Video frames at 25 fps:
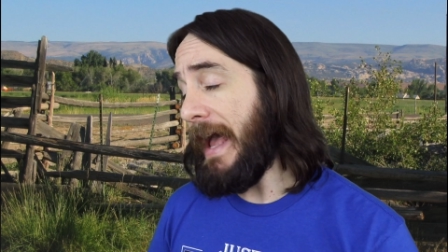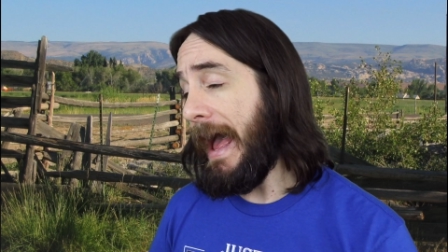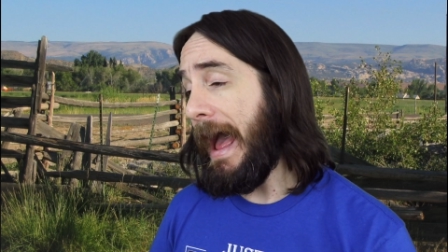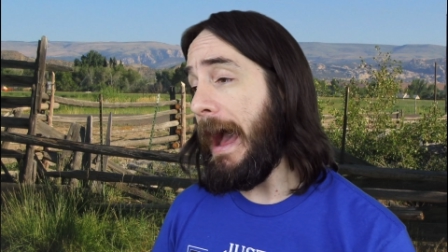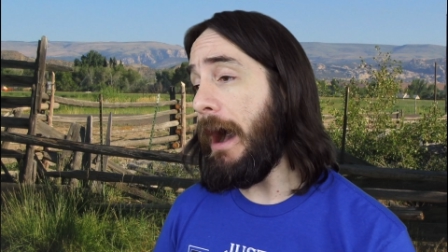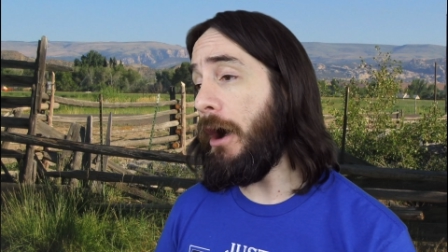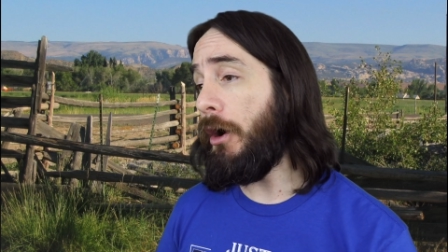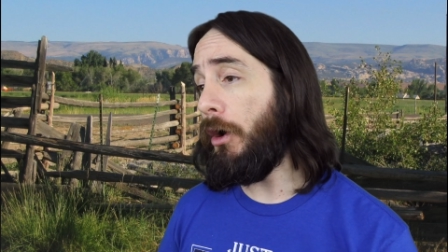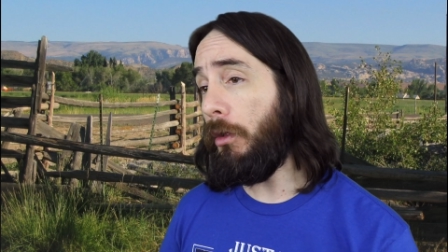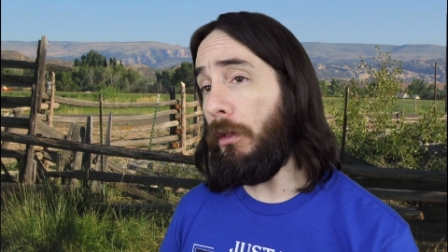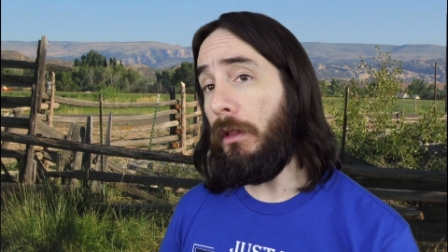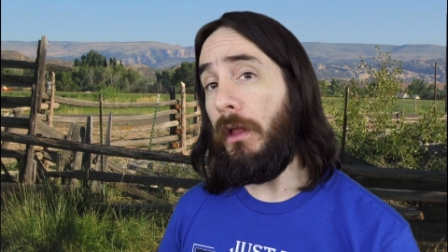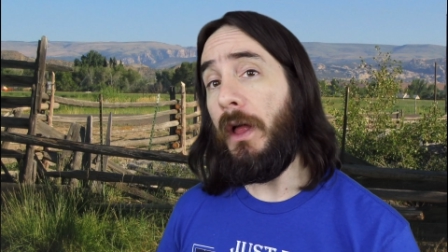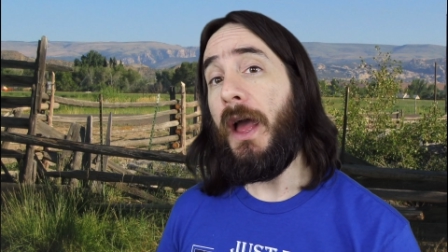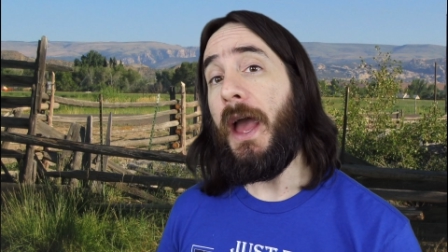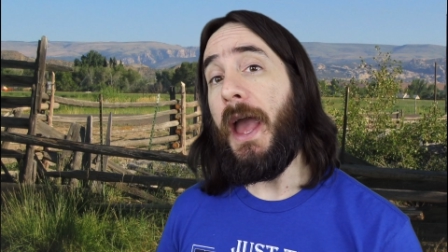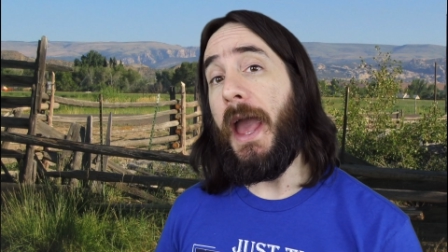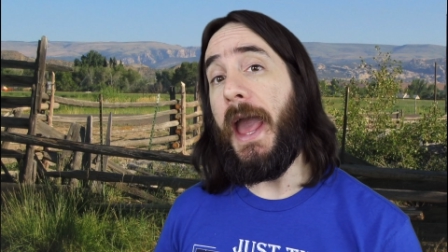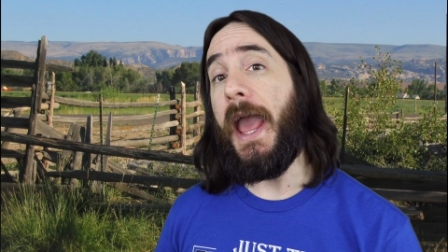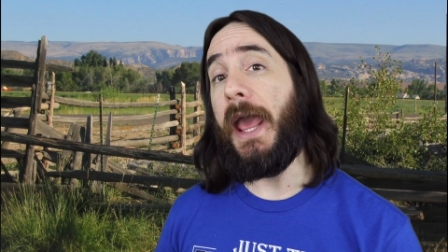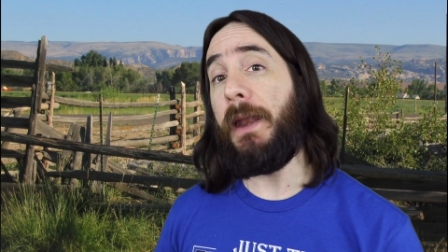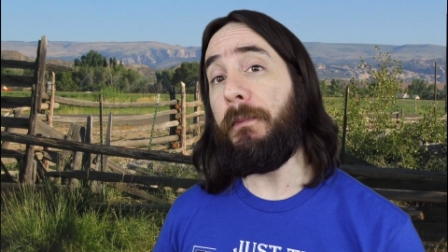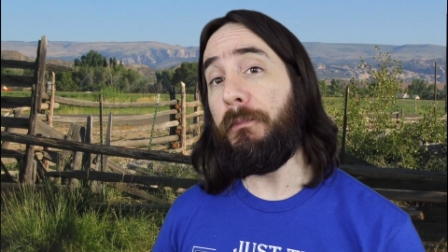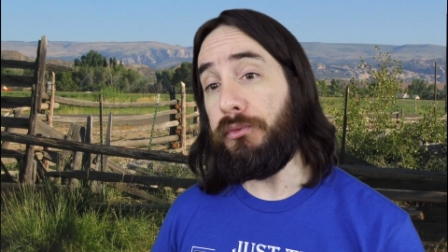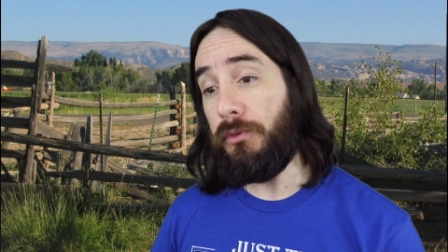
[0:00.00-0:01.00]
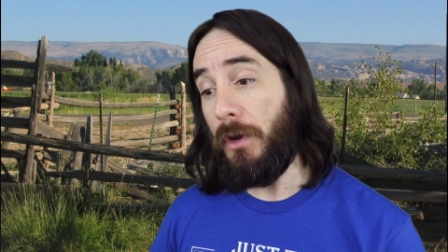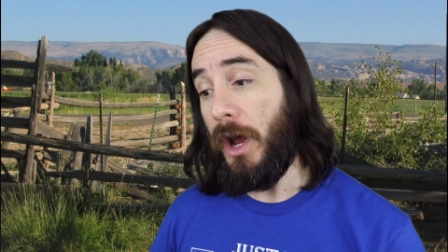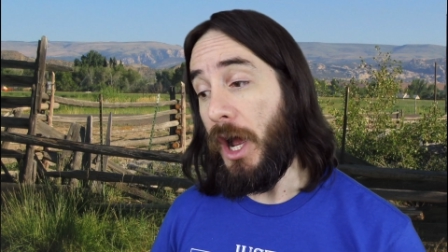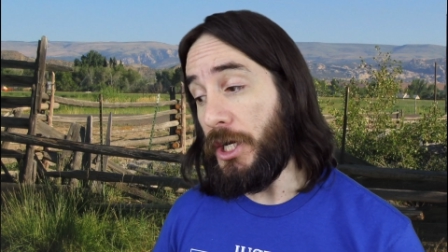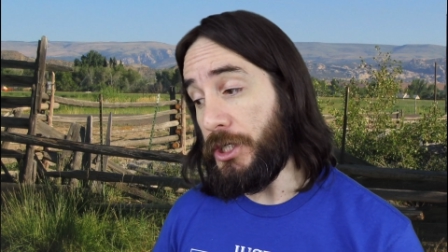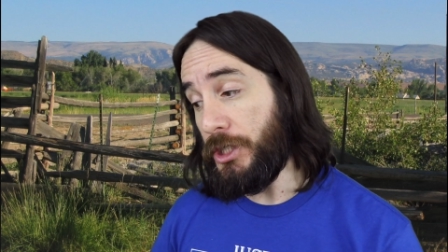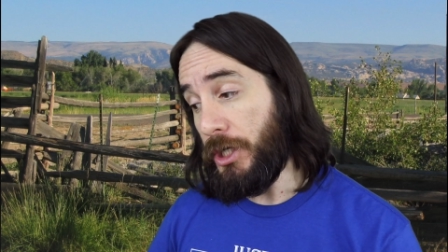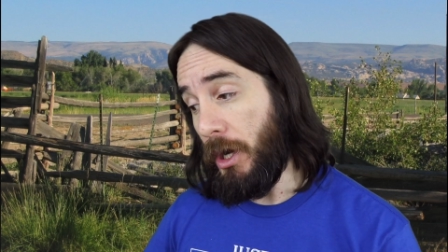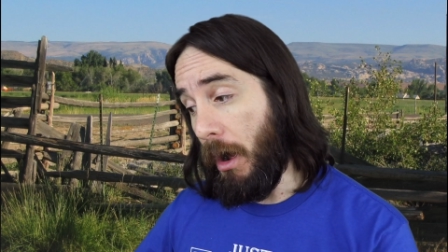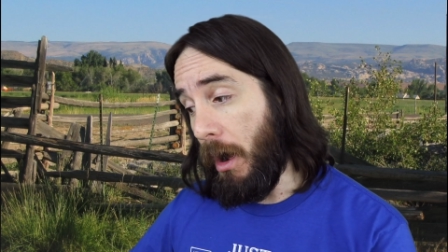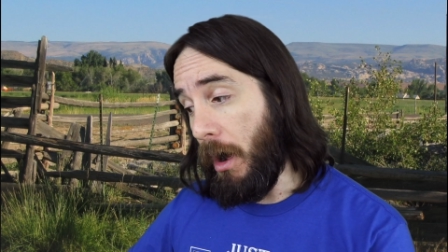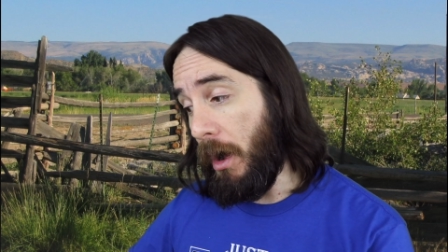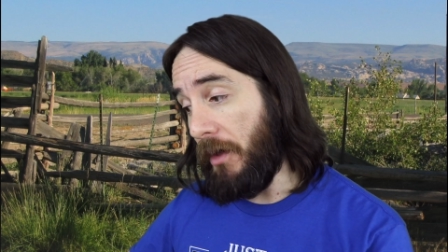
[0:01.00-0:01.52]
towel and
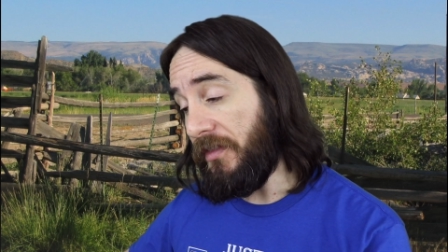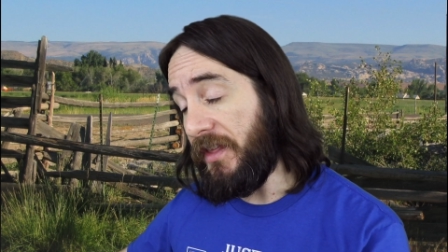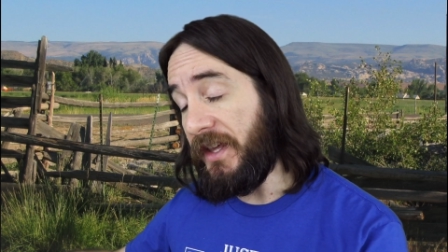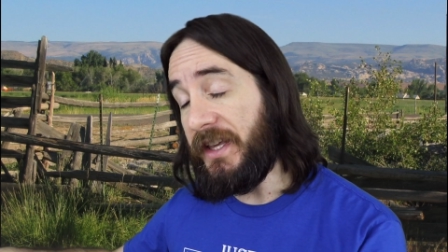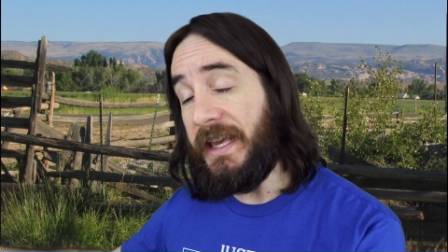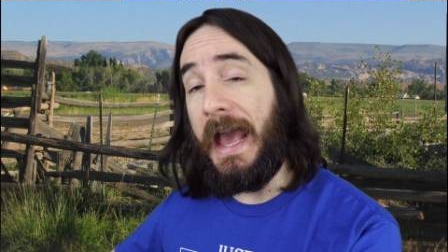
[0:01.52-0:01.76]
brush on the